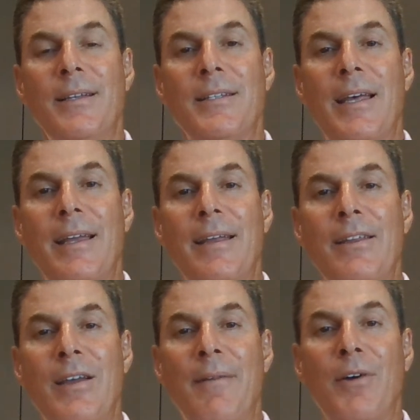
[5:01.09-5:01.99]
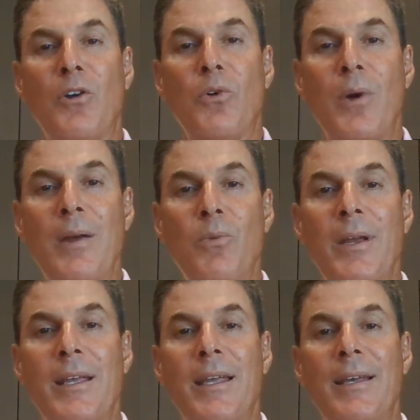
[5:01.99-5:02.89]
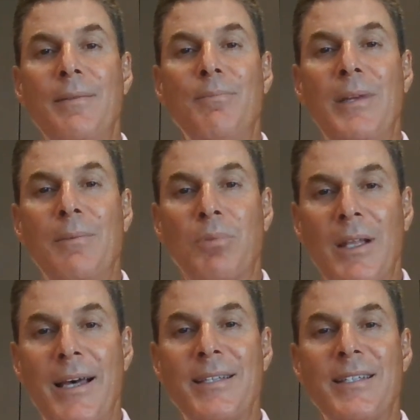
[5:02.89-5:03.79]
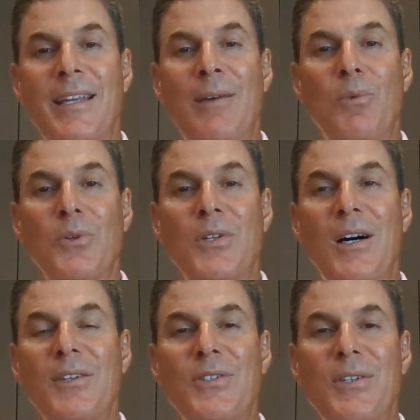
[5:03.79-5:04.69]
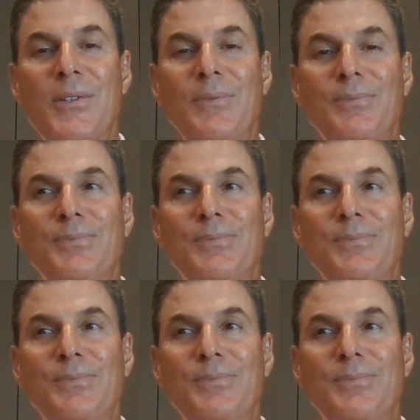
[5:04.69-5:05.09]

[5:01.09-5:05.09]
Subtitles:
say you have a great weekend, be blessed, and we'll talk soon.